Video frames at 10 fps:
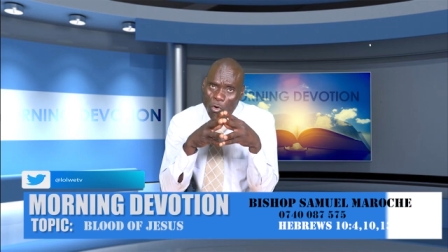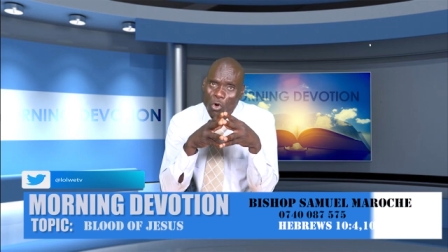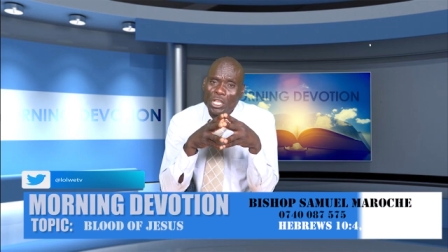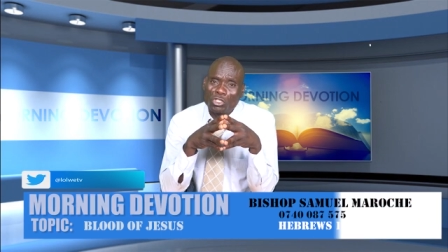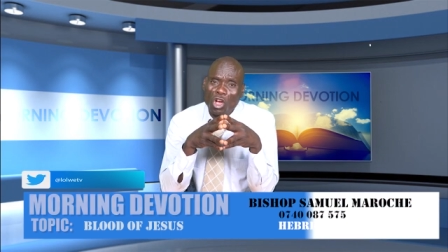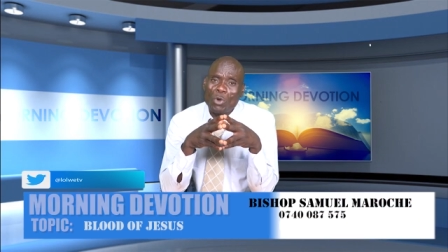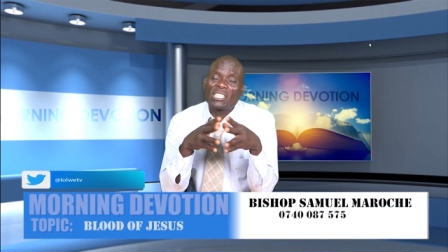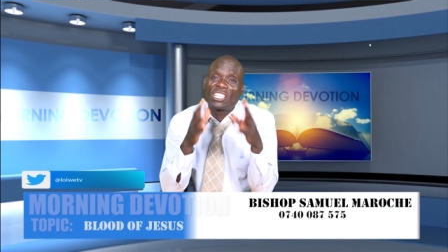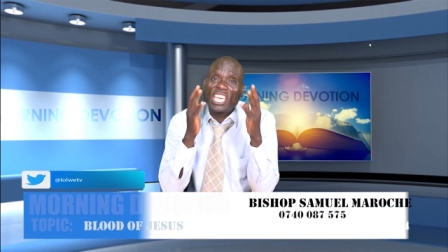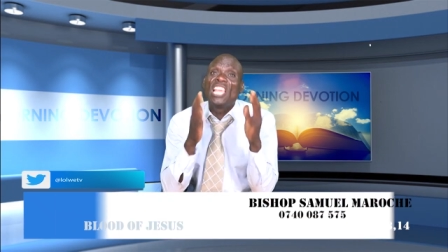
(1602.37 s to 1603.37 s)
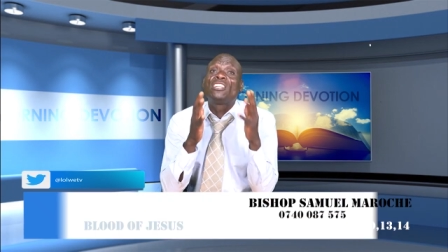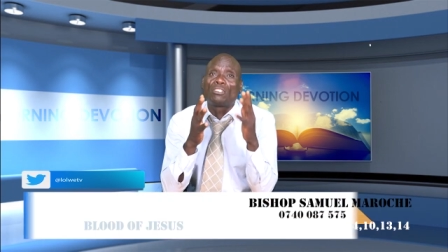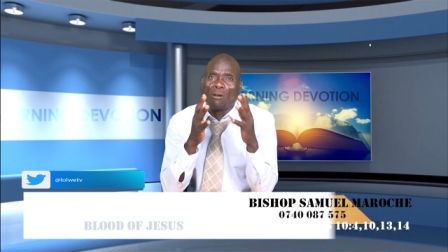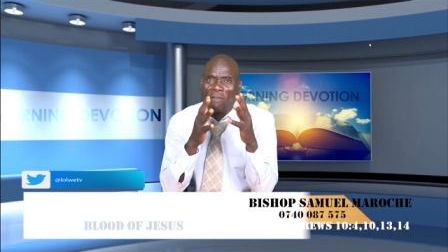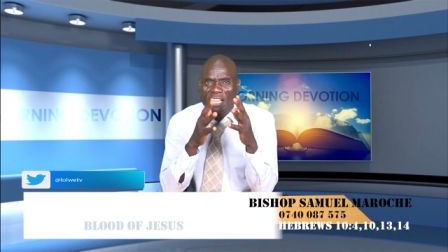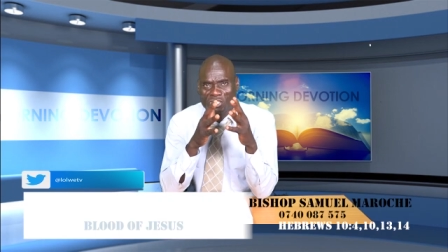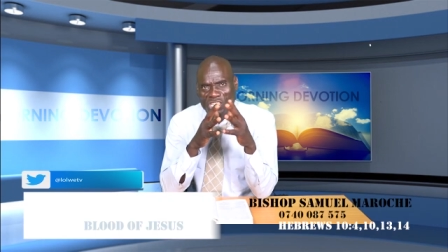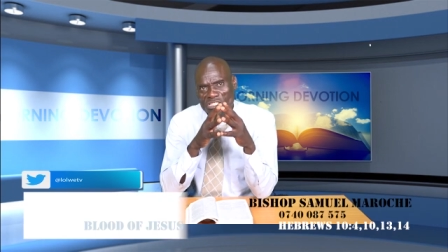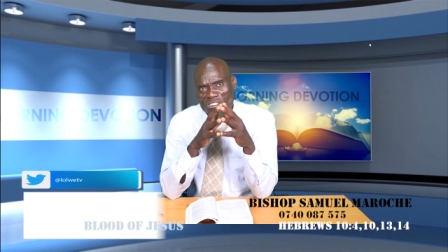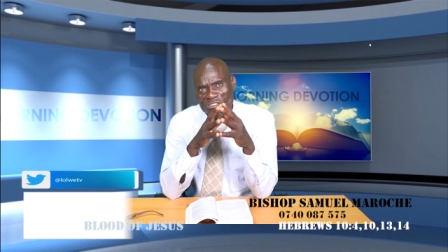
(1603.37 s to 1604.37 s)
who is always guilty of
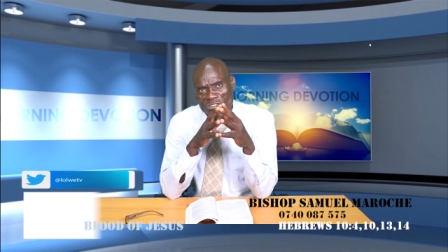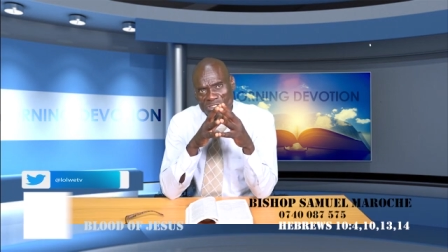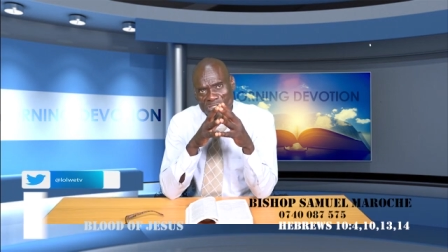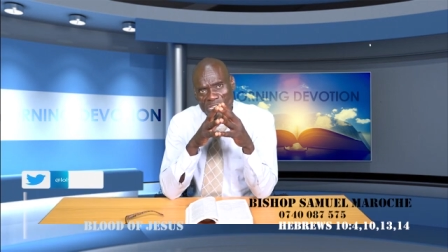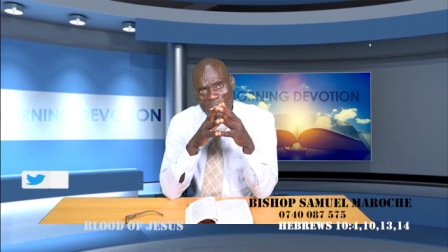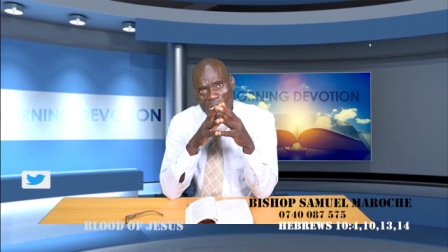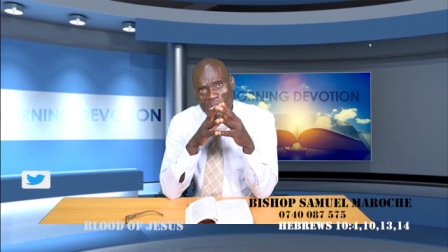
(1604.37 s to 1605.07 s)
our sins.